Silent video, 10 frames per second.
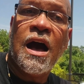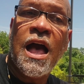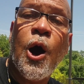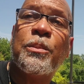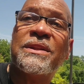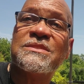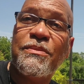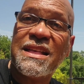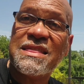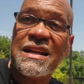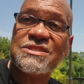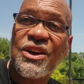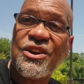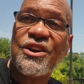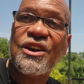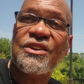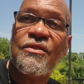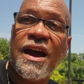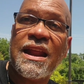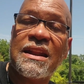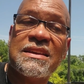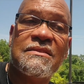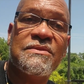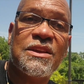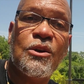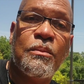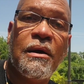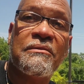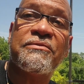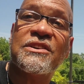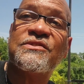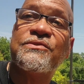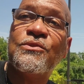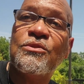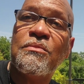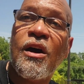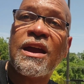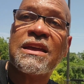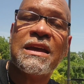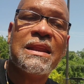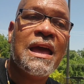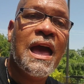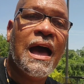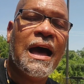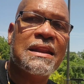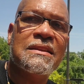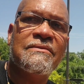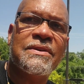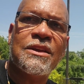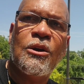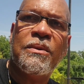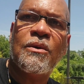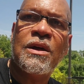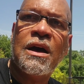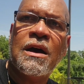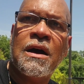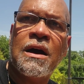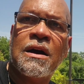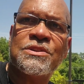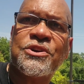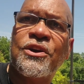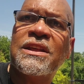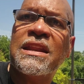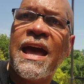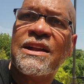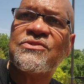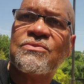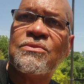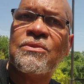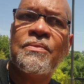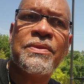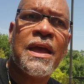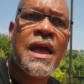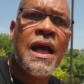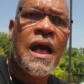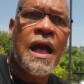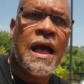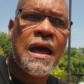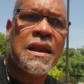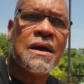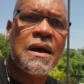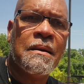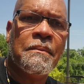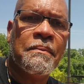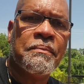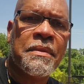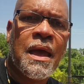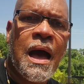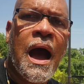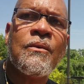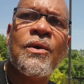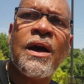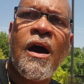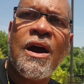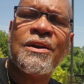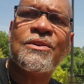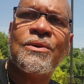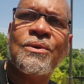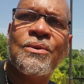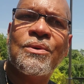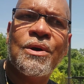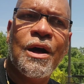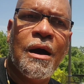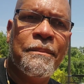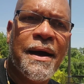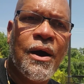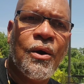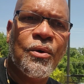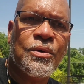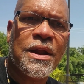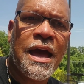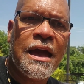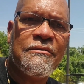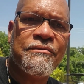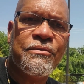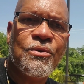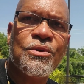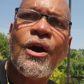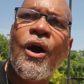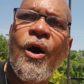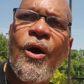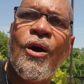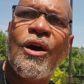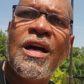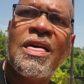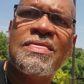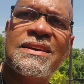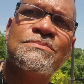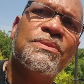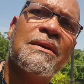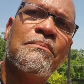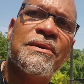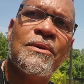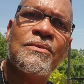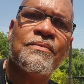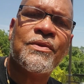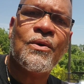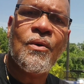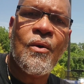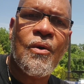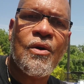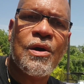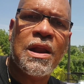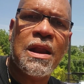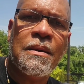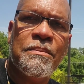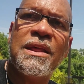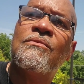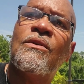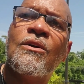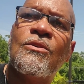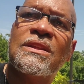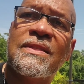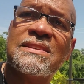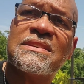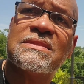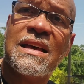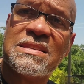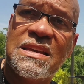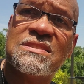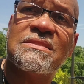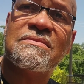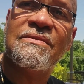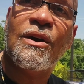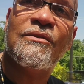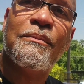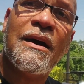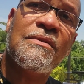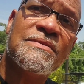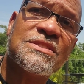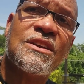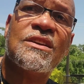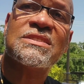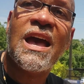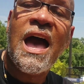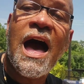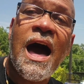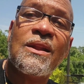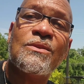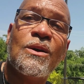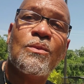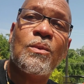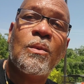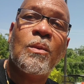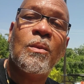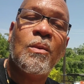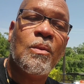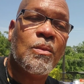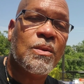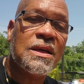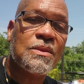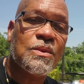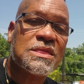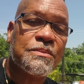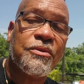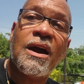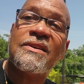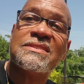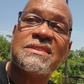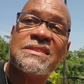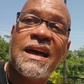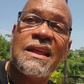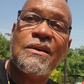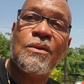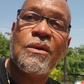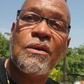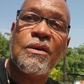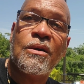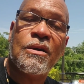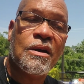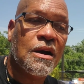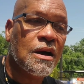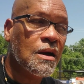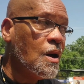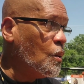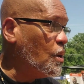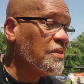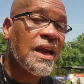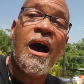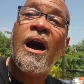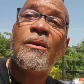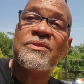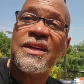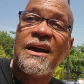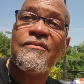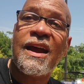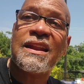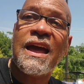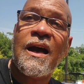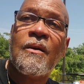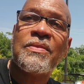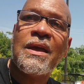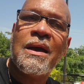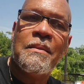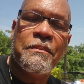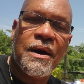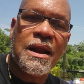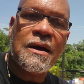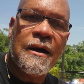helping us make that turn, right? I did a video about Fresh Food Market. I did a video about turning natural, and I wrote an article about a food hall that's being built on Benning Road, and that's east of the river, over by River Terrace. I don't know what the progress is that or where they are with that right now, but